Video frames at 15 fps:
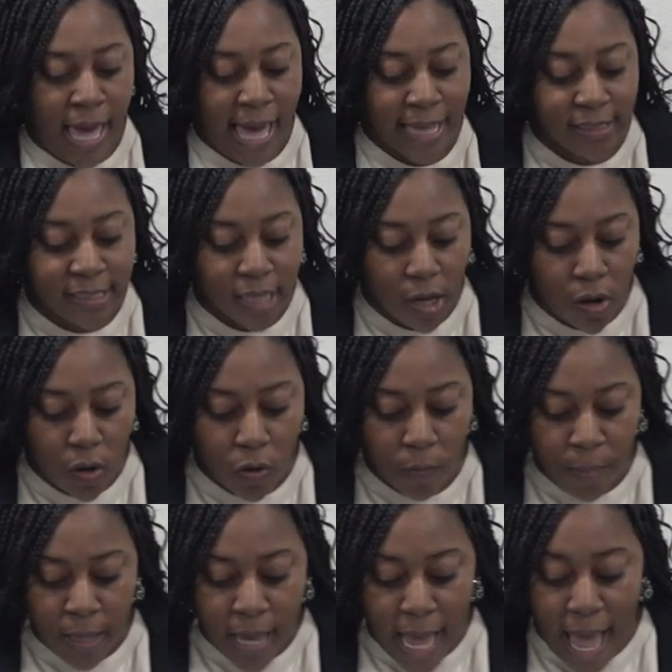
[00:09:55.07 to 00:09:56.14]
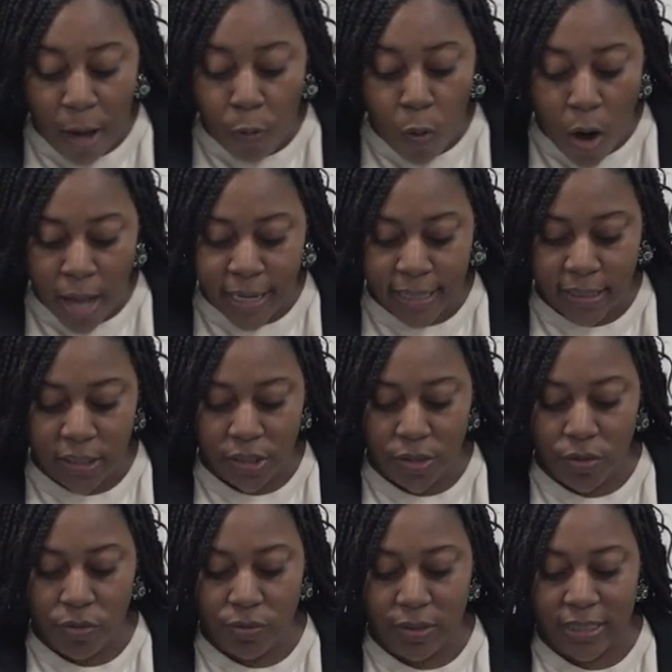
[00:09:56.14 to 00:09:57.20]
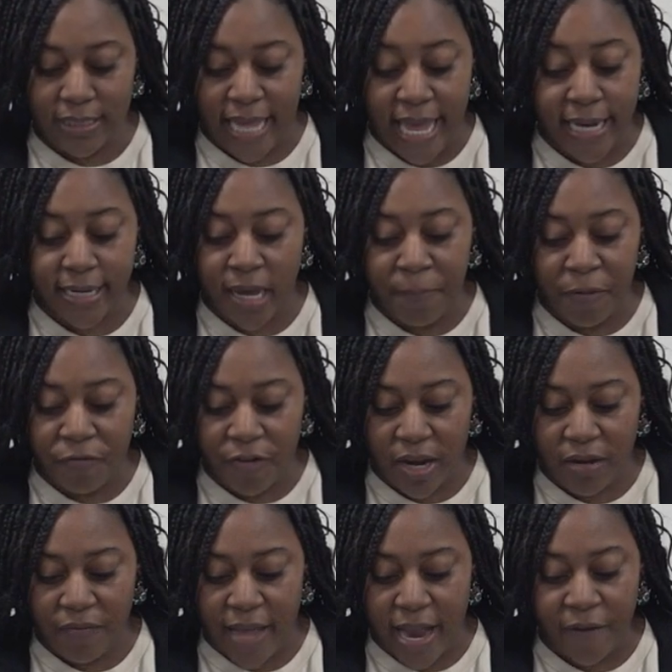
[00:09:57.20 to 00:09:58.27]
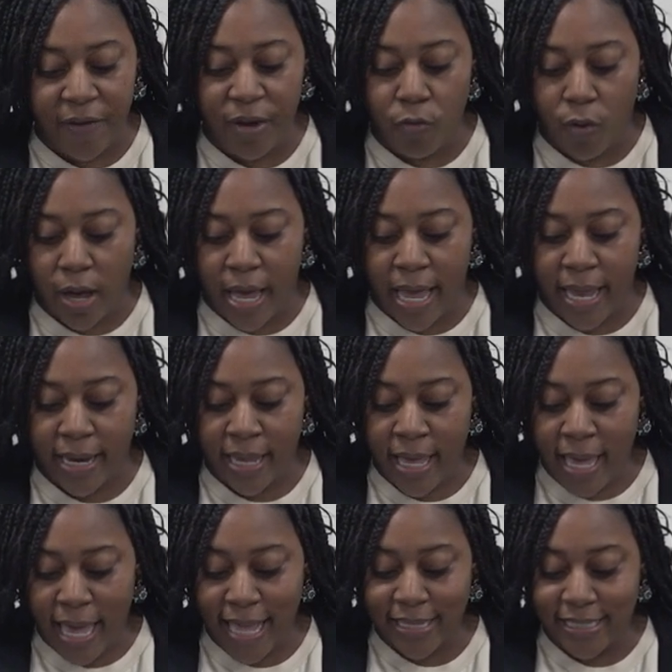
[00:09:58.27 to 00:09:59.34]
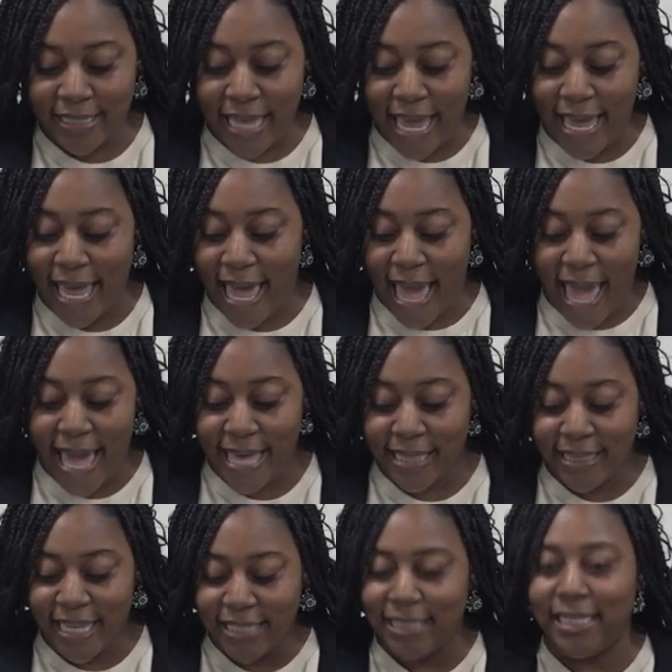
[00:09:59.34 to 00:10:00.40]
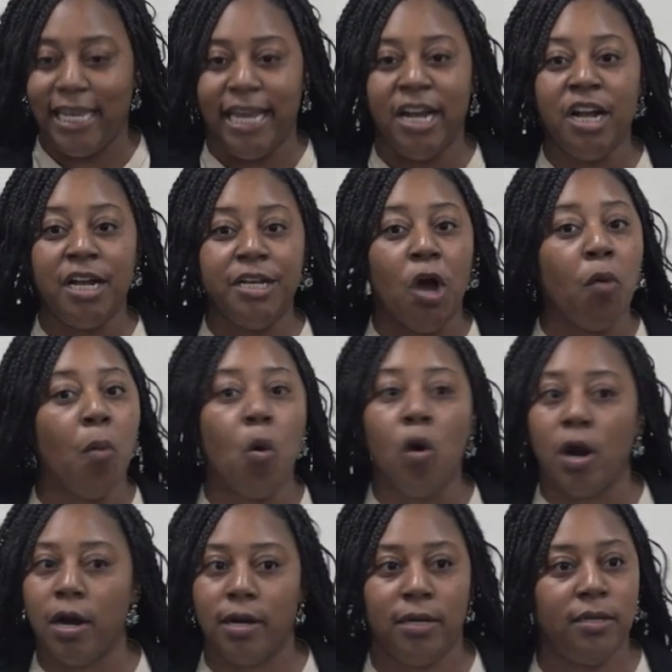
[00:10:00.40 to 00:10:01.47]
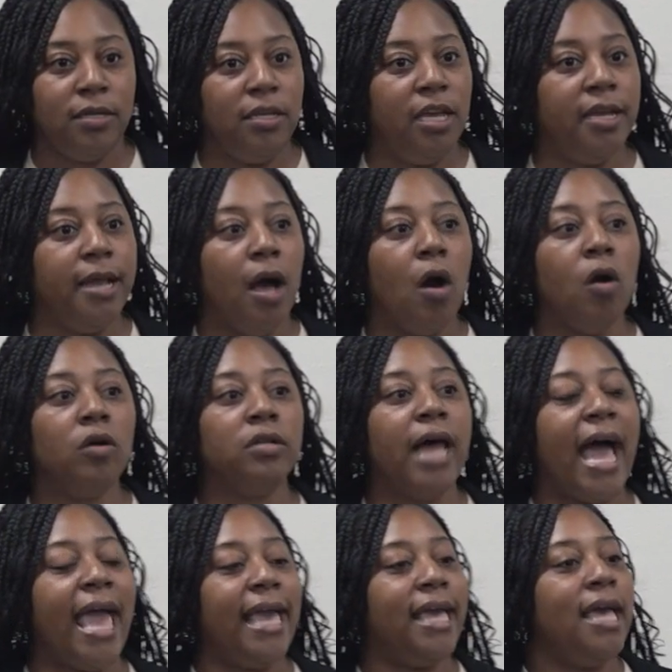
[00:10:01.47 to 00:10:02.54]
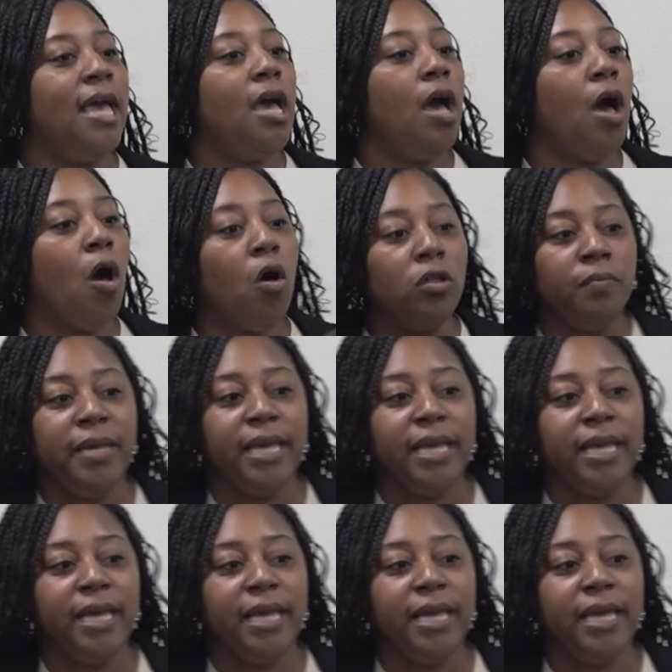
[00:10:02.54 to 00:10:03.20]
And so I wanted to stand up in front of everyone and say, hey, this year, no more. You know, like, hold